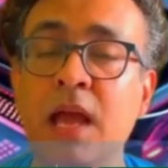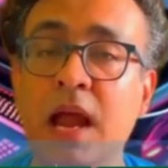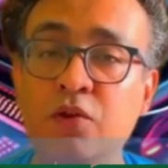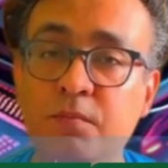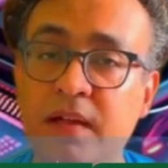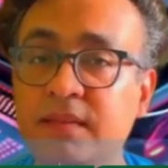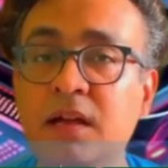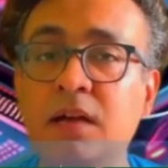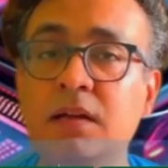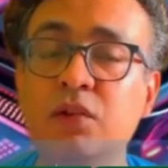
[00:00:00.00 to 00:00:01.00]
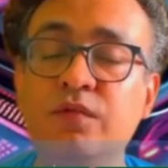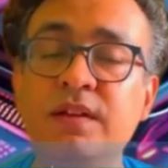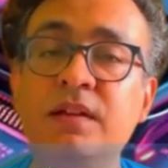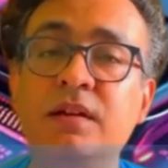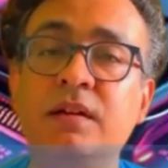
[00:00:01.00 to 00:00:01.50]
and you pass the
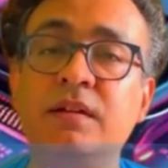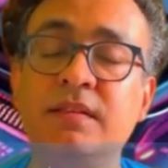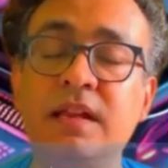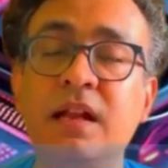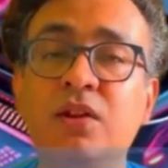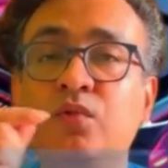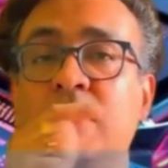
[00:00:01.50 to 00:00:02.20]
UV signal to